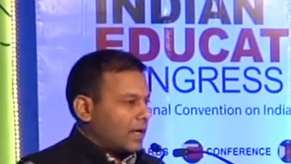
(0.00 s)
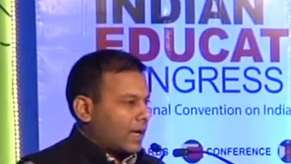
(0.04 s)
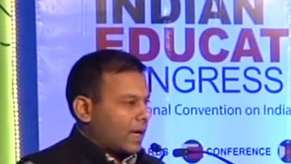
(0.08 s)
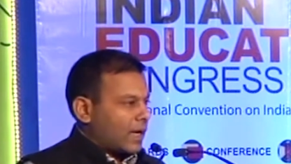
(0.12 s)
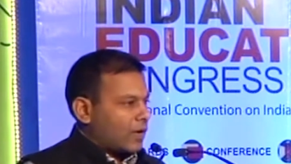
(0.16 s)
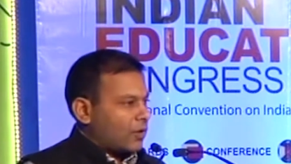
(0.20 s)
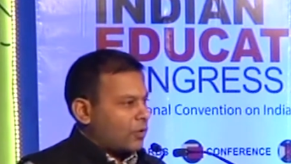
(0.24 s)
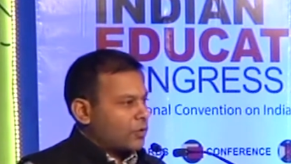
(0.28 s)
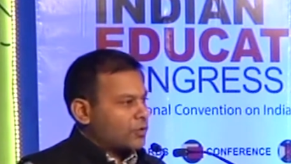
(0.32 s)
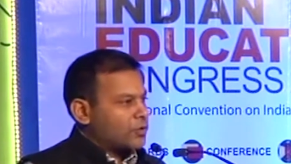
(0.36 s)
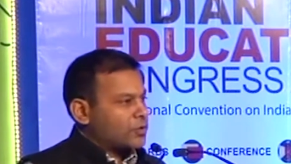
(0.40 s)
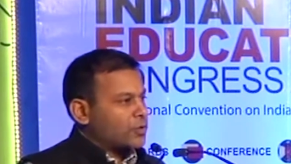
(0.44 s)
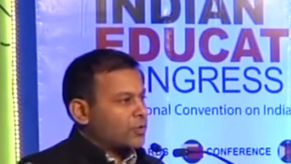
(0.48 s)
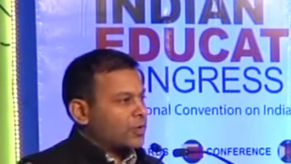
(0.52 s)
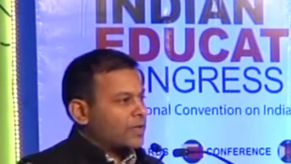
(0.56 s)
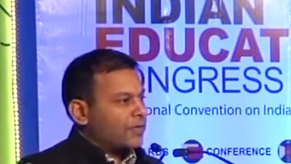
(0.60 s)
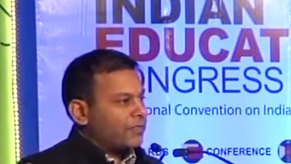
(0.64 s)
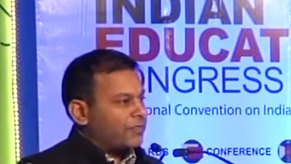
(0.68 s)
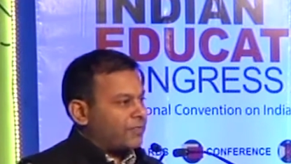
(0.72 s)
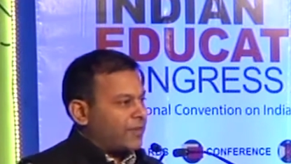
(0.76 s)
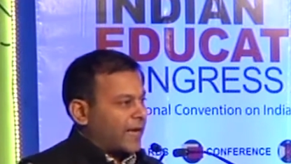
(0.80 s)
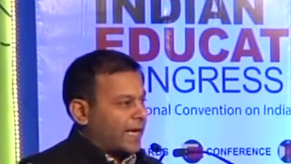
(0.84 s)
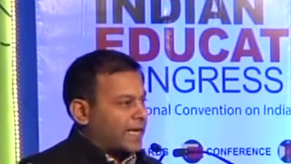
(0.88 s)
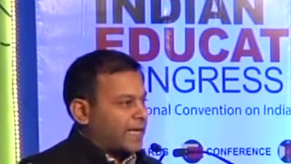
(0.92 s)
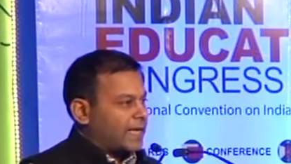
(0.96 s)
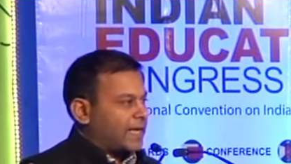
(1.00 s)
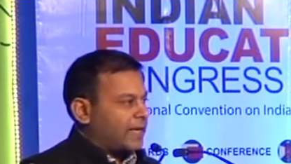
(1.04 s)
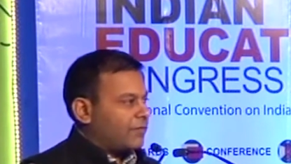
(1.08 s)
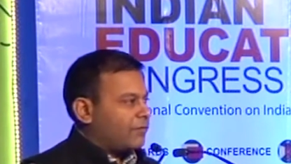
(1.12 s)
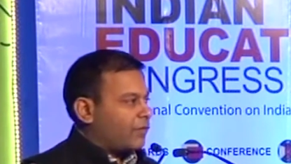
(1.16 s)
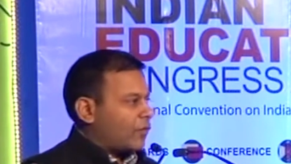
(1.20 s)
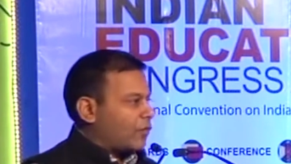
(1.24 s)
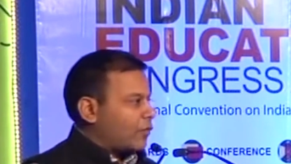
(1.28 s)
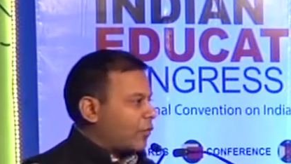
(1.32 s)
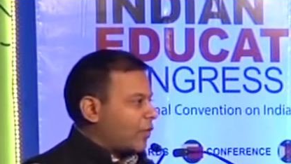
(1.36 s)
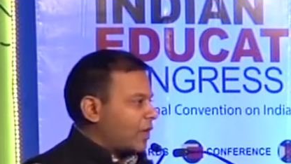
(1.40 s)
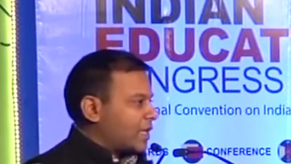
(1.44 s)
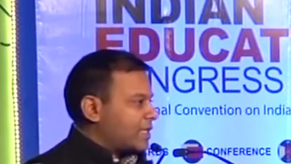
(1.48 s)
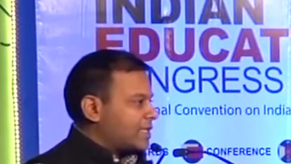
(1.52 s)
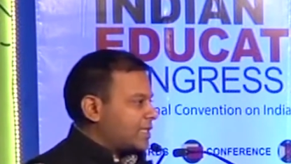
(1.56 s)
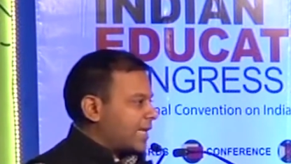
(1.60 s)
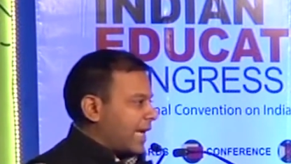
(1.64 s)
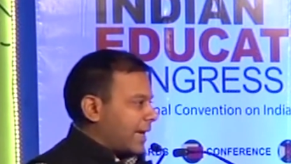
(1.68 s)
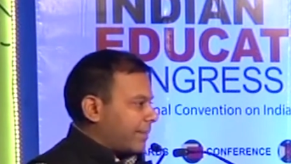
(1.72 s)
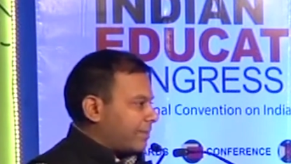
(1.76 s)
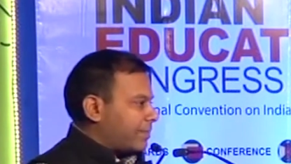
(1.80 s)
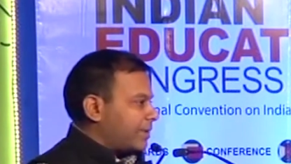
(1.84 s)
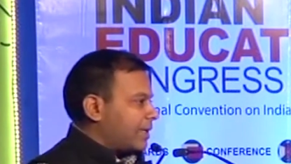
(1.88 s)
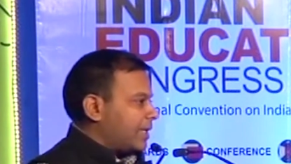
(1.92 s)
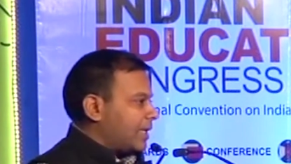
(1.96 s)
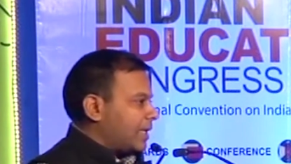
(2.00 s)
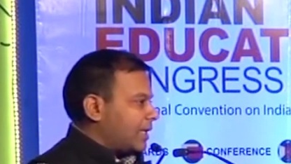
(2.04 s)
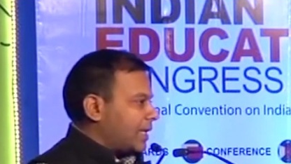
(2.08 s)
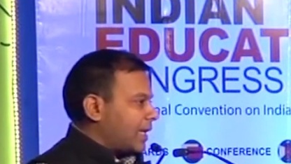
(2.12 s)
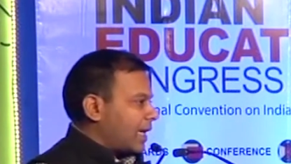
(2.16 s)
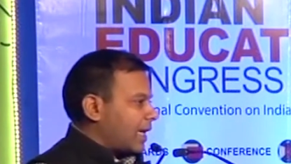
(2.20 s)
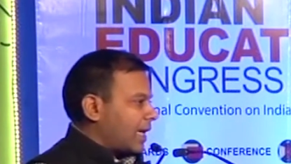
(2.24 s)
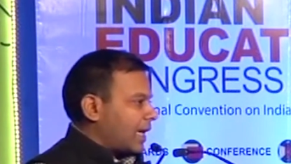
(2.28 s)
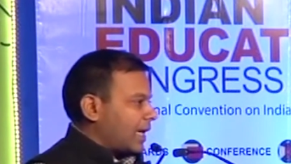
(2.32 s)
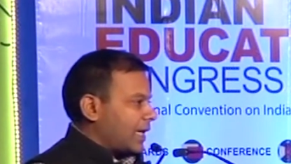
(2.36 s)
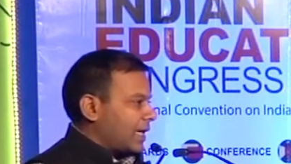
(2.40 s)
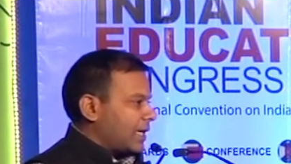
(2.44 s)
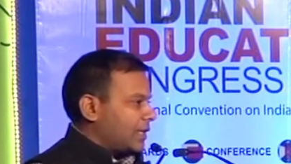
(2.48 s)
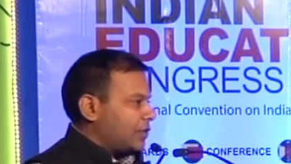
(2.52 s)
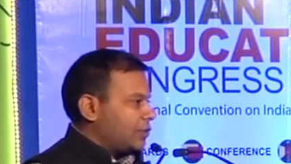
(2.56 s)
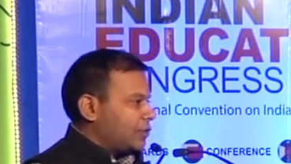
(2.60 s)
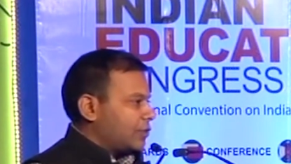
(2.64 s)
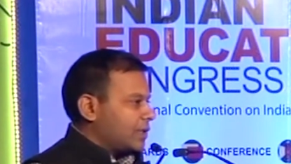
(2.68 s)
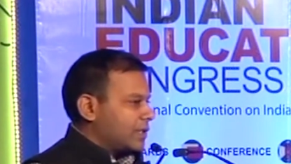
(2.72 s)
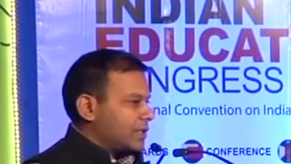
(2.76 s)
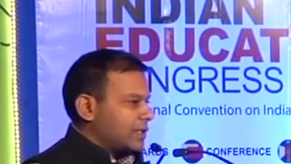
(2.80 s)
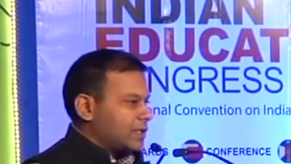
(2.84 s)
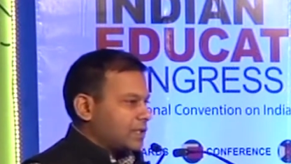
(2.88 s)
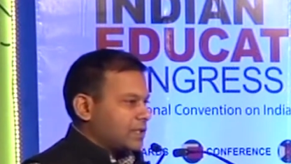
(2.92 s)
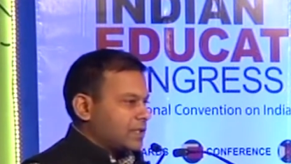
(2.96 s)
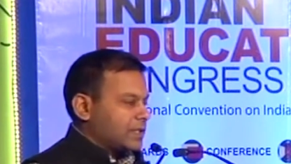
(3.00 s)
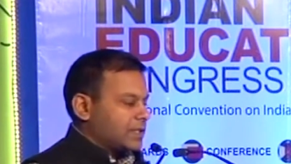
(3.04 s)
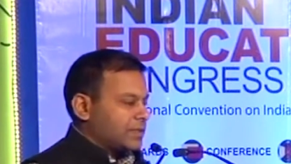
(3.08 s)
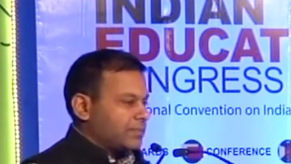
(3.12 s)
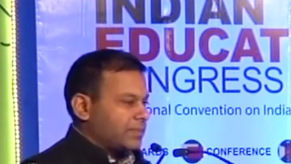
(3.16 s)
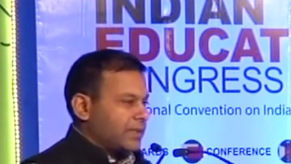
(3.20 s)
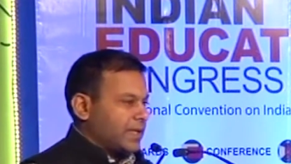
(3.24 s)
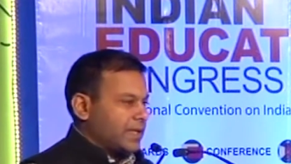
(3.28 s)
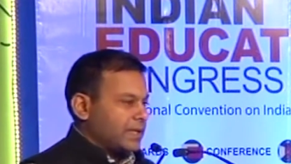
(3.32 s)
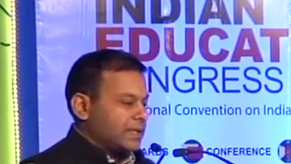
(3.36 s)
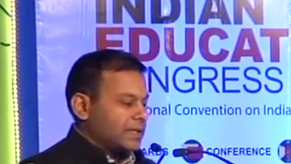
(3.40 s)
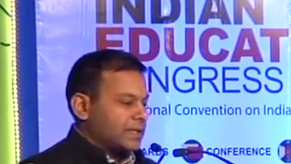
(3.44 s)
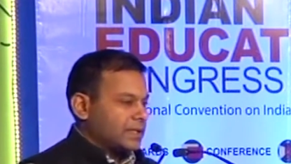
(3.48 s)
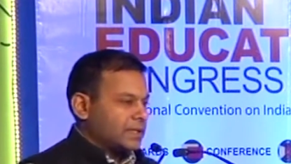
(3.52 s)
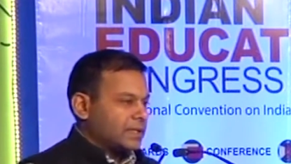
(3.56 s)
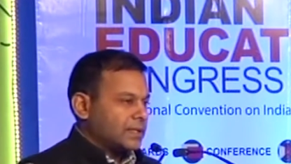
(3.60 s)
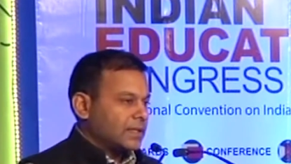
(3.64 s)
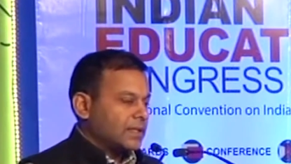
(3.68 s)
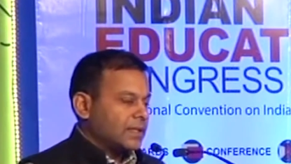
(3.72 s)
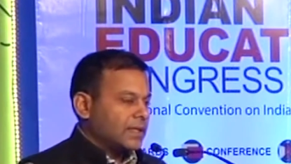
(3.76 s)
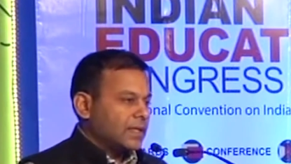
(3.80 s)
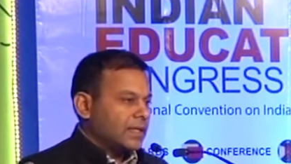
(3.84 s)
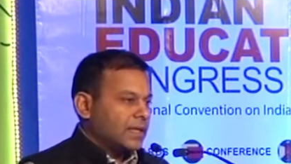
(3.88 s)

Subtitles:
are also reflective of what is happening in our higher education space.